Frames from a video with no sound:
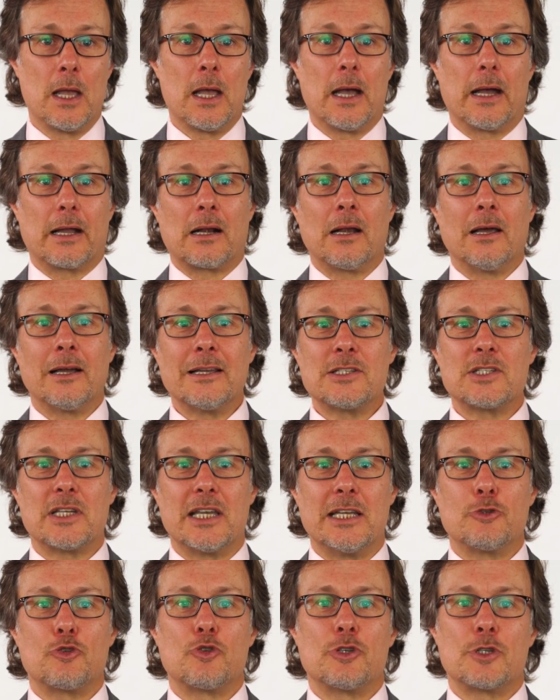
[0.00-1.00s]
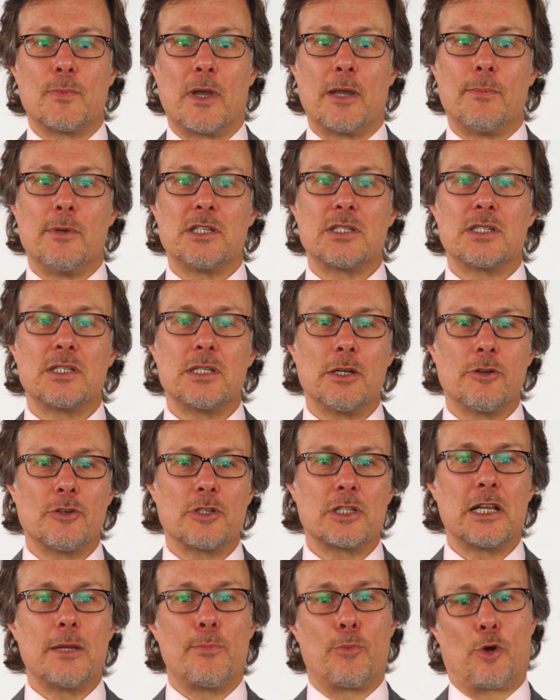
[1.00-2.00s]
A client's interests may be
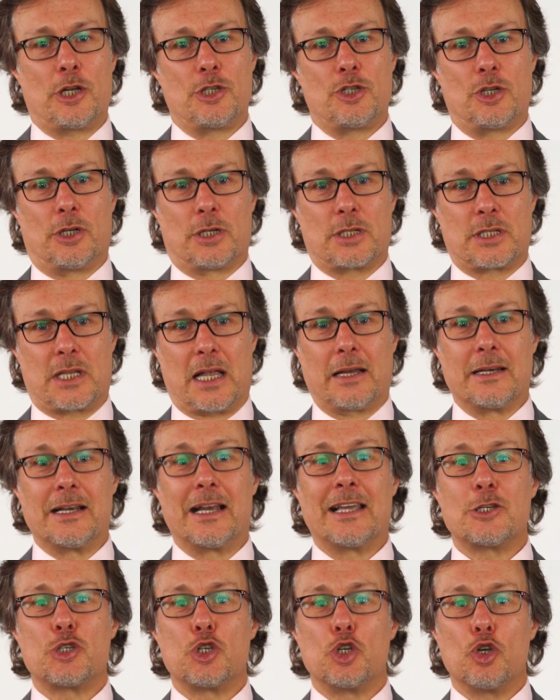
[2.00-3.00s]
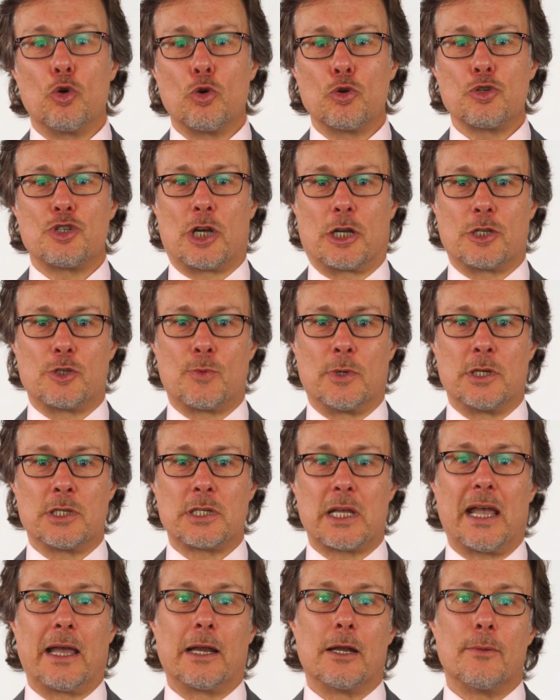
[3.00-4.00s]
seriously prejudiced unless your judgment
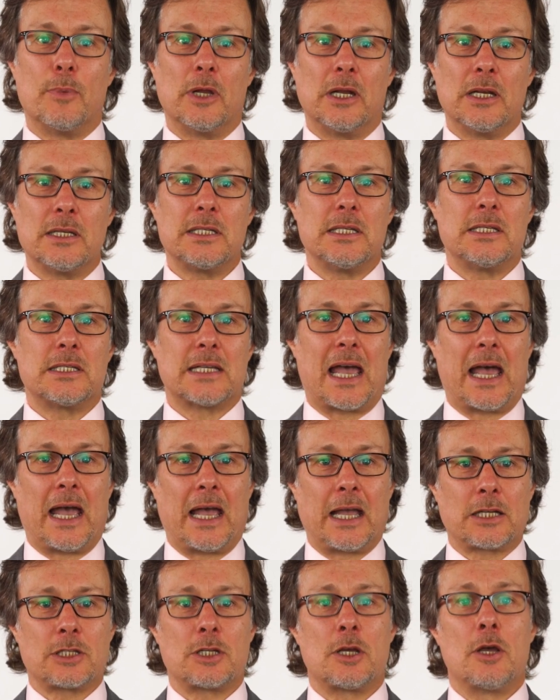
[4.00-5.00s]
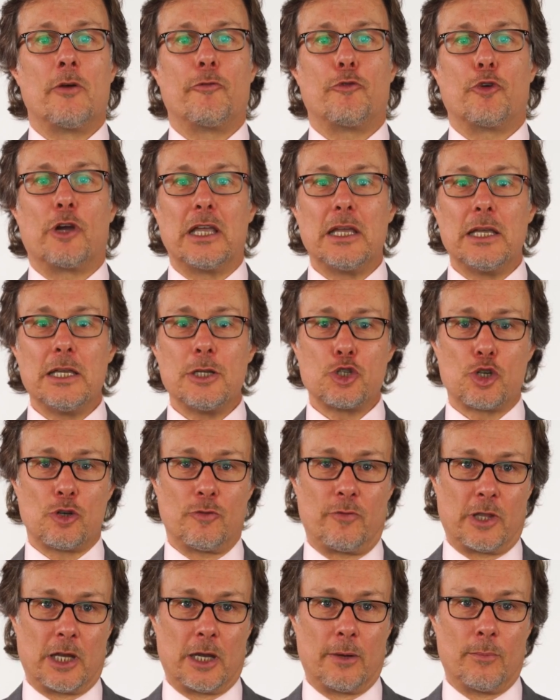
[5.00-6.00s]
and ability to act for each
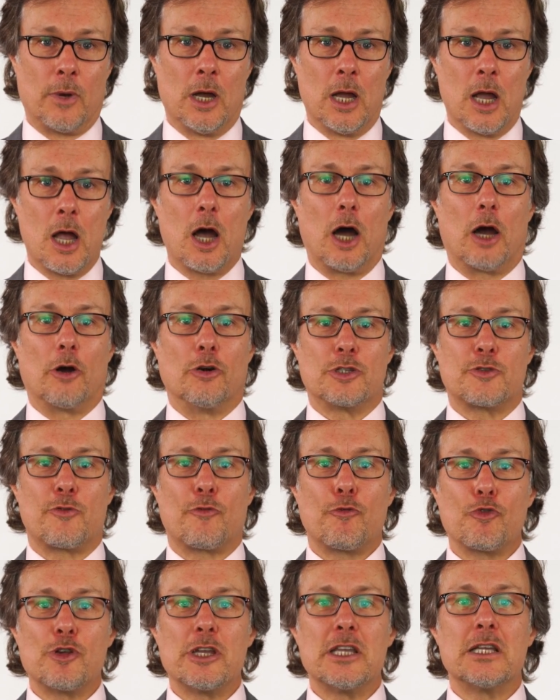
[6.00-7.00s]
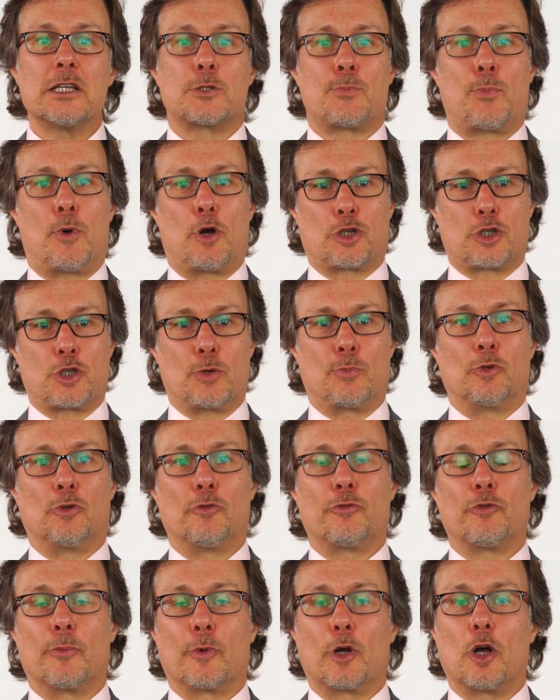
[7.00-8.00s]
of them are as free as possible from